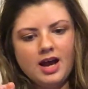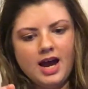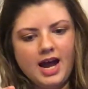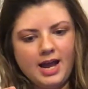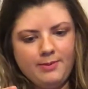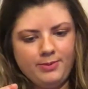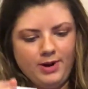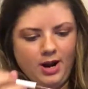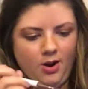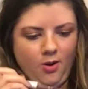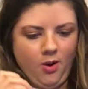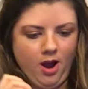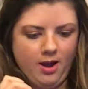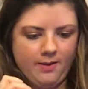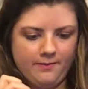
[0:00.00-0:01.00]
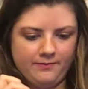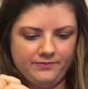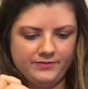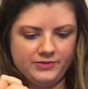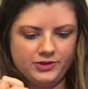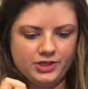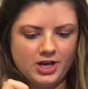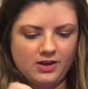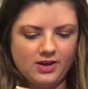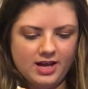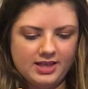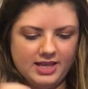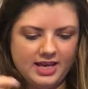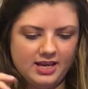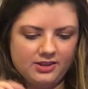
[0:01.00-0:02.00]
eyebrow gel
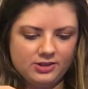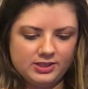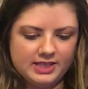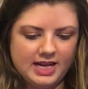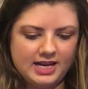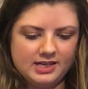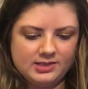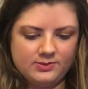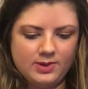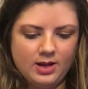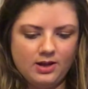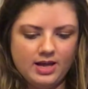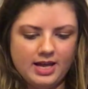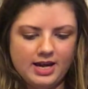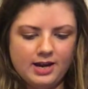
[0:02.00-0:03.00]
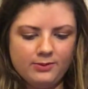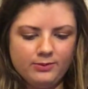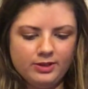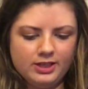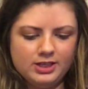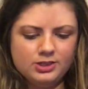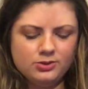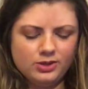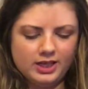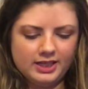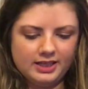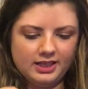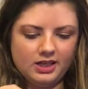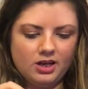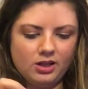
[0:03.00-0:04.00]
on the other side as well. And I really do like
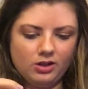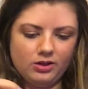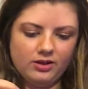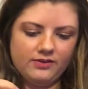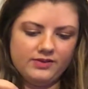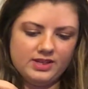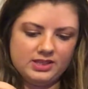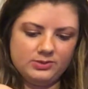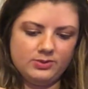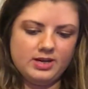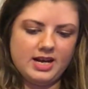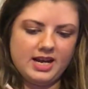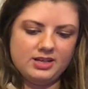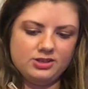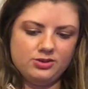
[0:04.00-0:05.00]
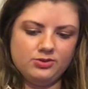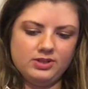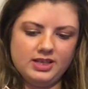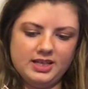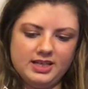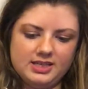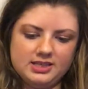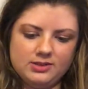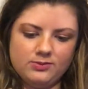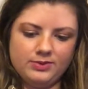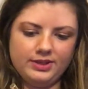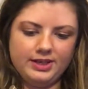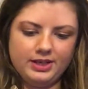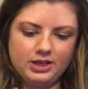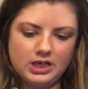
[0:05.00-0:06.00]
the color of this one. I do think it's a
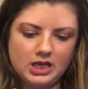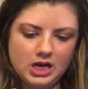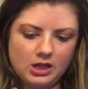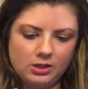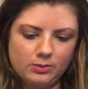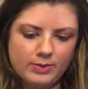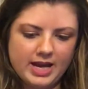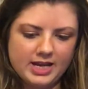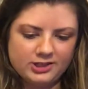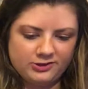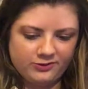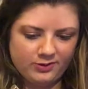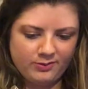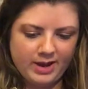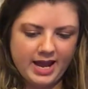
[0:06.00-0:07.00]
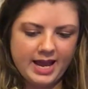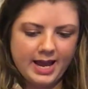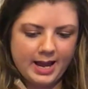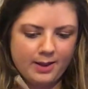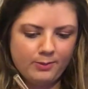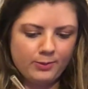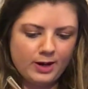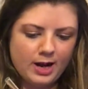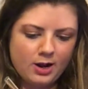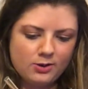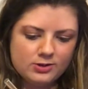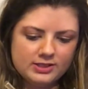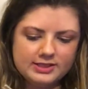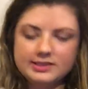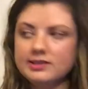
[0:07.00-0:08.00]
really good color match for my
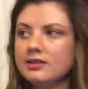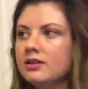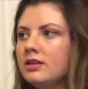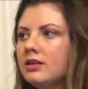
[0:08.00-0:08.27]
eyebrows.